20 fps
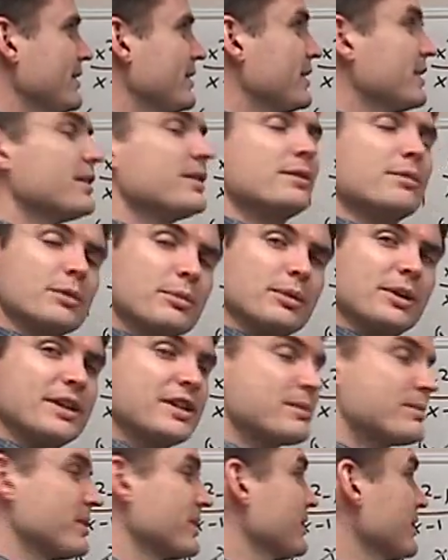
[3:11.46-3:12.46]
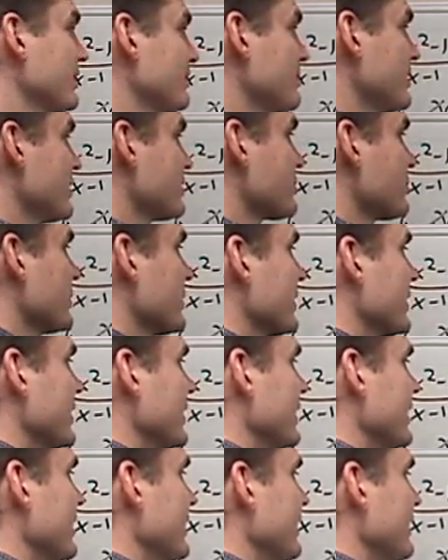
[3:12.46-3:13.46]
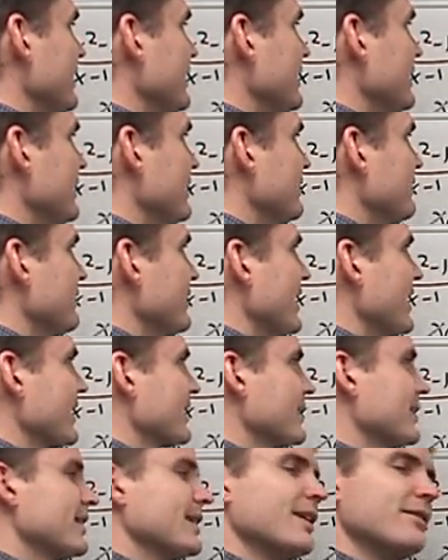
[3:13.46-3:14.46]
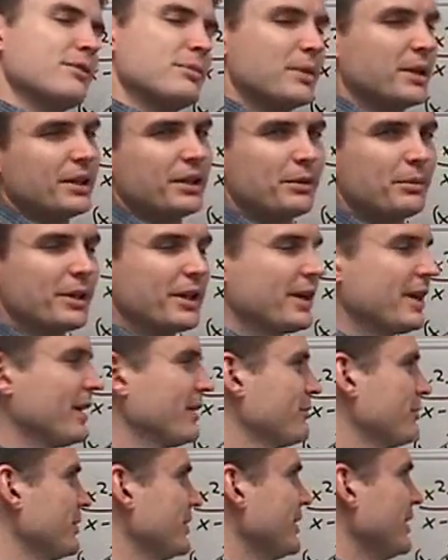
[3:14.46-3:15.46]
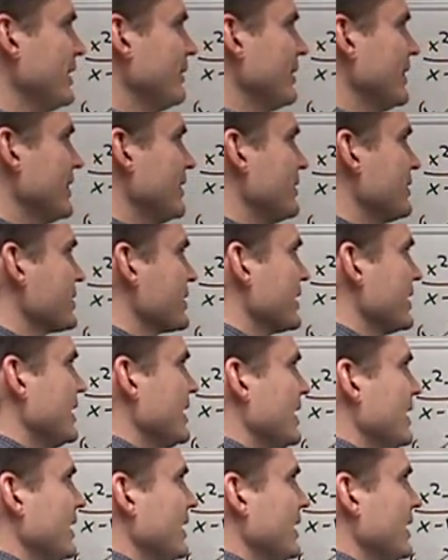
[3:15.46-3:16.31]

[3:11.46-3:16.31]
the replacement theorem does work again, and in fact, have to be a little bit careful in how I use it.